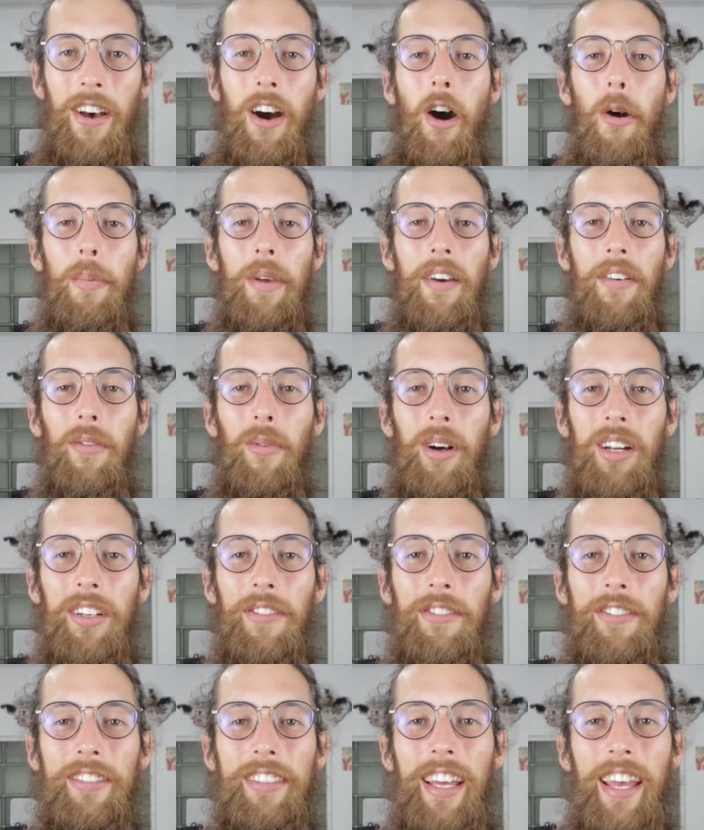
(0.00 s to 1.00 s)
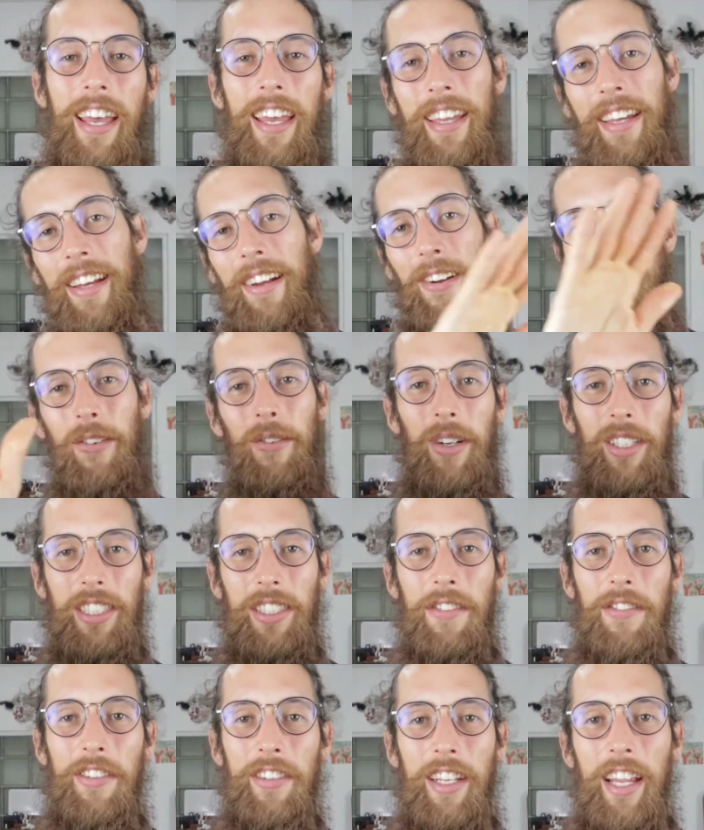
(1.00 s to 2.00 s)
Hope you have a wonderful day.
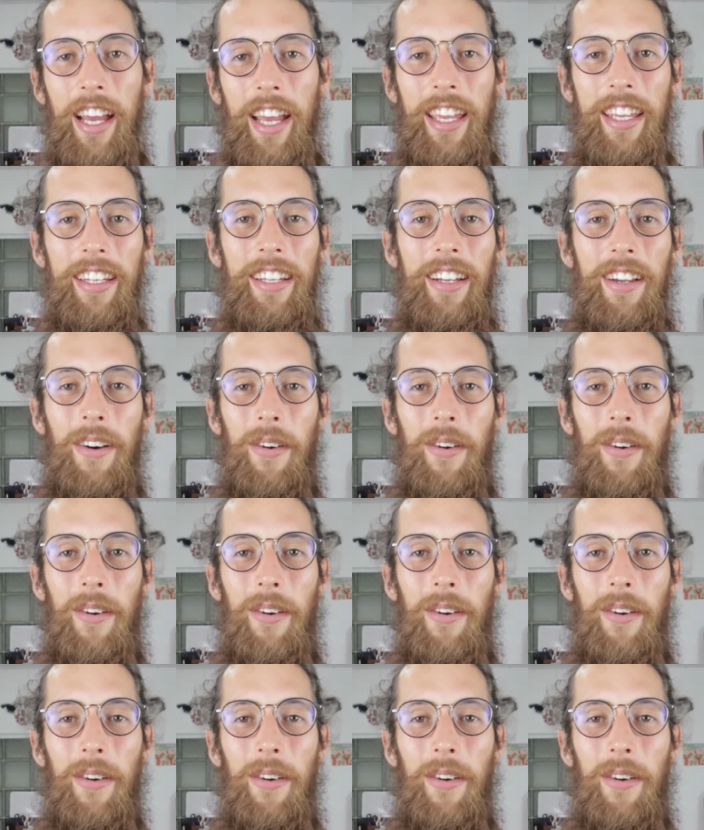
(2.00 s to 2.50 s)
Rest of your night.